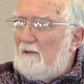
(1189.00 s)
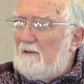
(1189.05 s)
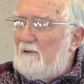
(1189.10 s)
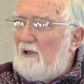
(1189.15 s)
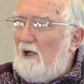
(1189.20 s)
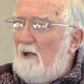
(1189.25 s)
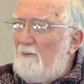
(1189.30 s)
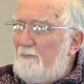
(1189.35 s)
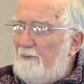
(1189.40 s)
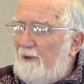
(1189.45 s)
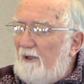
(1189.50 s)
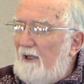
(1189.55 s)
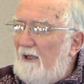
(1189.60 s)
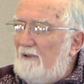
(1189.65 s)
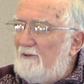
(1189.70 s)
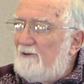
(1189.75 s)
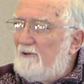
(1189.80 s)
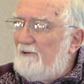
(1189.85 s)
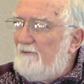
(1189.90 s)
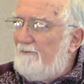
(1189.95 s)

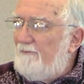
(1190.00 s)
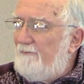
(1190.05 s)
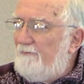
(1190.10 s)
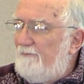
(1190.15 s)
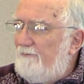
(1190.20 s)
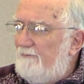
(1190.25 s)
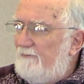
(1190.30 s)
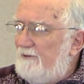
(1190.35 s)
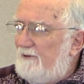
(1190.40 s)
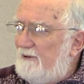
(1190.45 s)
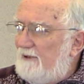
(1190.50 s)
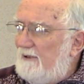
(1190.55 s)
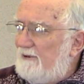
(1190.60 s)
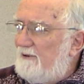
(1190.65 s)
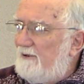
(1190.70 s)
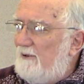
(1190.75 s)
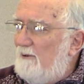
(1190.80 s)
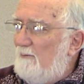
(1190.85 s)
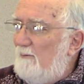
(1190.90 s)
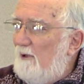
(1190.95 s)
comprehensive
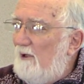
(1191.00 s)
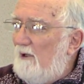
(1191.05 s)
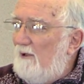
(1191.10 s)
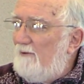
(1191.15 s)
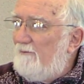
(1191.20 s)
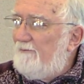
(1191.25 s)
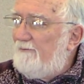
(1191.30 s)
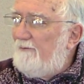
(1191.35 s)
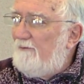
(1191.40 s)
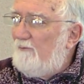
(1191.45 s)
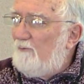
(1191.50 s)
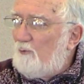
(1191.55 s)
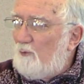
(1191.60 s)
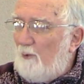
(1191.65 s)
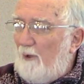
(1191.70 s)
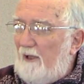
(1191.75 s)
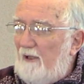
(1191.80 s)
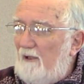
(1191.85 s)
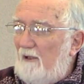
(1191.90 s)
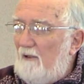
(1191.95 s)
system of
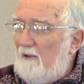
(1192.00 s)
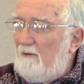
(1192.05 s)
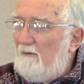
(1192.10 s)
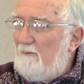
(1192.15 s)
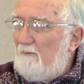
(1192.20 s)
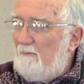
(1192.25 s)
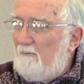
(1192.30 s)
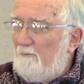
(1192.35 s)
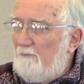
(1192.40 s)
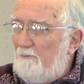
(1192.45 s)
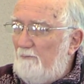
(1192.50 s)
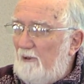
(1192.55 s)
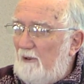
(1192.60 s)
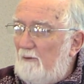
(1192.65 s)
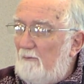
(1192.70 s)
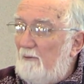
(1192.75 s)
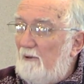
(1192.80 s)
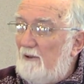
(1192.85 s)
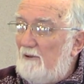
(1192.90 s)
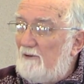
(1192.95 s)
rating
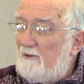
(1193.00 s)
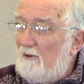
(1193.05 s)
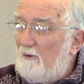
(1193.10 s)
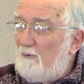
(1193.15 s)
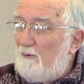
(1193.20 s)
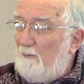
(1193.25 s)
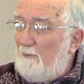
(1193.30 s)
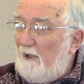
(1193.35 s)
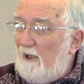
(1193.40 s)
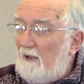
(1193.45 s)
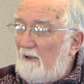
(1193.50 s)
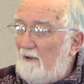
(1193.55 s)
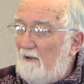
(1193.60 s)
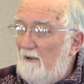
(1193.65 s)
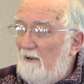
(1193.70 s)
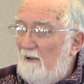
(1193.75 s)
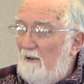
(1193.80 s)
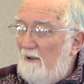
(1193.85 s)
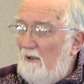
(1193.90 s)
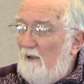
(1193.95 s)
B&Bs in Quebec.
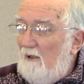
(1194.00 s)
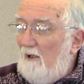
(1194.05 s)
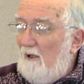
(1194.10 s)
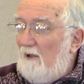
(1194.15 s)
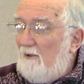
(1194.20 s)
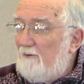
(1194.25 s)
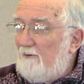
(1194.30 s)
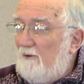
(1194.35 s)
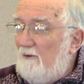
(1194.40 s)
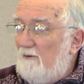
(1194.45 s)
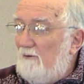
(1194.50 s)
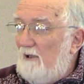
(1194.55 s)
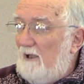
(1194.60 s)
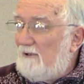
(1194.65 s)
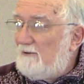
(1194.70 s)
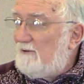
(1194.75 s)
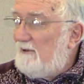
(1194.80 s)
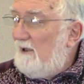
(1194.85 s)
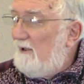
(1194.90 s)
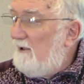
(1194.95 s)
Although
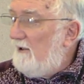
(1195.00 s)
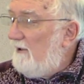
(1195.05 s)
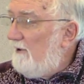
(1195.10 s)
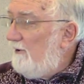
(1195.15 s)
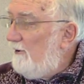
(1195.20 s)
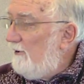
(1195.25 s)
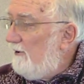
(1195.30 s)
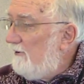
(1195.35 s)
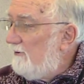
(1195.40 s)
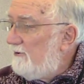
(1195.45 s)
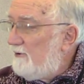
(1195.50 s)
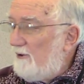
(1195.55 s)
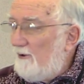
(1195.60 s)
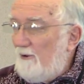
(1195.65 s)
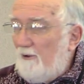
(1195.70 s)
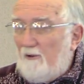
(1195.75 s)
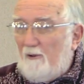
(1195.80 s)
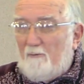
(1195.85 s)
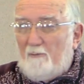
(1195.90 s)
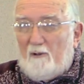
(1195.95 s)
last night I heard a
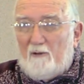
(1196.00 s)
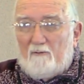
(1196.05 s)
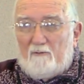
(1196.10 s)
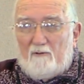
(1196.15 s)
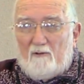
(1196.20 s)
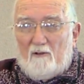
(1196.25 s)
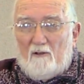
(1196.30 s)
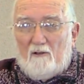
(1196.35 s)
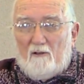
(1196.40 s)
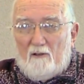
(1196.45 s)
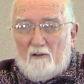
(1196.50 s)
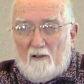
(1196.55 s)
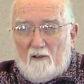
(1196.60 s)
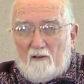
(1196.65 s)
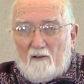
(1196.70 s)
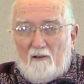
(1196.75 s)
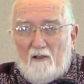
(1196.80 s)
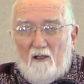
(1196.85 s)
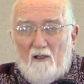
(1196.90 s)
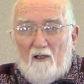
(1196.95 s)
story about
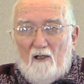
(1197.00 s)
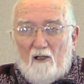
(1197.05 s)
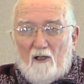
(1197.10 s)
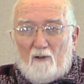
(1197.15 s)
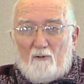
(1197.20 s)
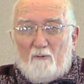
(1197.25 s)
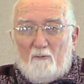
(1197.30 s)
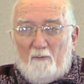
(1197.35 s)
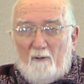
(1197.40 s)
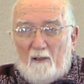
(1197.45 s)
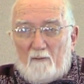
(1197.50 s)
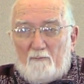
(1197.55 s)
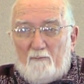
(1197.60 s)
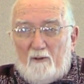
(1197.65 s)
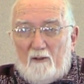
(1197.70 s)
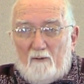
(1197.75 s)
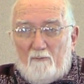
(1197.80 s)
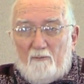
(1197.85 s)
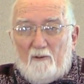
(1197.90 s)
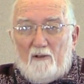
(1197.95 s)
a Quebec
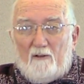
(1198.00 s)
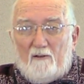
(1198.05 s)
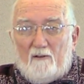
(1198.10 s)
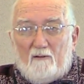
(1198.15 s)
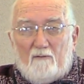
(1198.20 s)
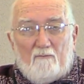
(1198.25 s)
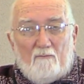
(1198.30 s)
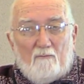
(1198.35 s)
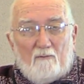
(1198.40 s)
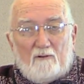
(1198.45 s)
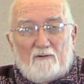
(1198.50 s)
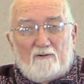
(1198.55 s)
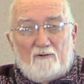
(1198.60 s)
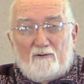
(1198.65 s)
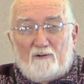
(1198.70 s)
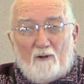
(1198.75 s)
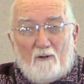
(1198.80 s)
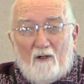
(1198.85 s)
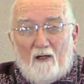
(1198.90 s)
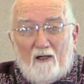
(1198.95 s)
B&B that wasn't
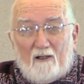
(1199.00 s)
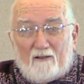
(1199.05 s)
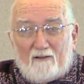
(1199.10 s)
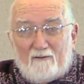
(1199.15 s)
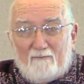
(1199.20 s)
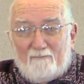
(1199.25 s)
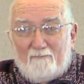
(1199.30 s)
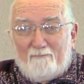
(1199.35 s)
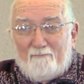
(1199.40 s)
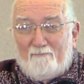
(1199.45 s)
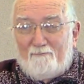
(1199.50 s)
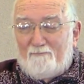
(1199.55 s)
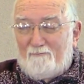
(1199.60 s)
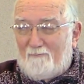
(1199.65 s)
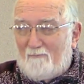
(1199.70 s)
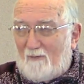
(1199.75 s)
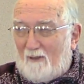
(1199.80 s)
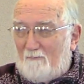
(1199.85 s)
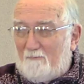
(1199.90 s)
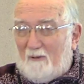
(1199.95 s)
so hot
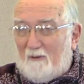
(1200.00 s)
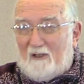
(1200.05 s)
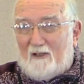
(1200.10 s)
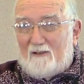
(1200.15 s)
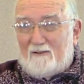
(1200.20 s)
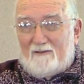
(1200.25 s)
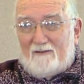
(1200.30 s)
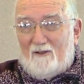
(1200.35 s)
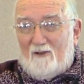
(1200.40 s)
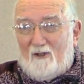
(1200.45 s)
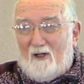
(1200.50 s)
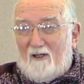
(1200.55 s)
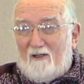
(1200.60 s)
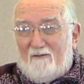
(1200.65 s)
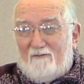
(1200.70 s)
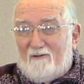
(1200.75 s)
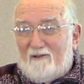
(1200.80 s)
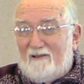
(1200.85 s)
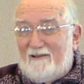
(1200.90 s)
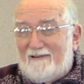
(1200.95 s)
because they're not
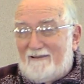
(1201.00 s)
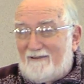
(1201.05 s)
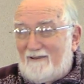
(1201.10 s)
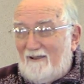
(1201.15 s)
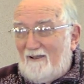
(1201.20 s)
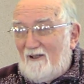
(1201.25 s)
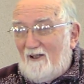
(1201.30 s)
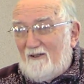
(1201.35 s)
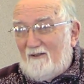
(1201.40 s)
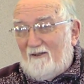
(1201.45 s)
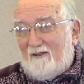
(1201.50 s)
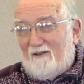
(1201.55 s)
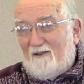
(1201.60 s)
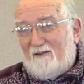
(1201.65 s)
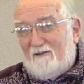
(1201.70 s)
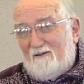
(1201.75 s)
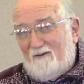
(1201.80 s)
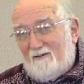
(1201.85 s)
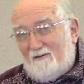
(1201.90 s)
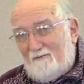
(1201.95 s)
even listed on the
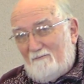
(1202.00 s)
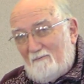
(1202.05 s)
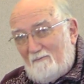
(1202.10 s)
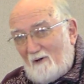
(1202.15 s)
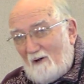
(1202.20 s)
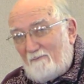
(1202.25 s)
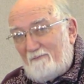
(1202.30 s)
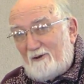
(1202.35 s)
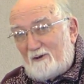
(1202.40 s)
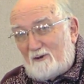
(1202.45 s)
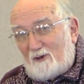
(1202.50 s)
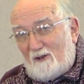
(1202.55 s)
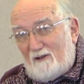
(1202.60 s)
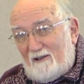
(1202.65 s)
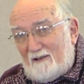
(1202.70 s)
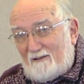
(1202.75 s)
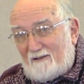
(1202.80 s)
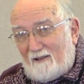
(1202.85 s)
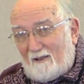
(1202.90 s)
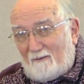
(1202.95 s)
official
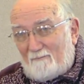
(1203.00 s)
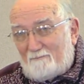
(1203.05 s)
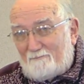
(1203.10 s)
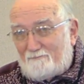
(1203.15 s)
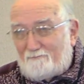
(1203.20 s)
listing.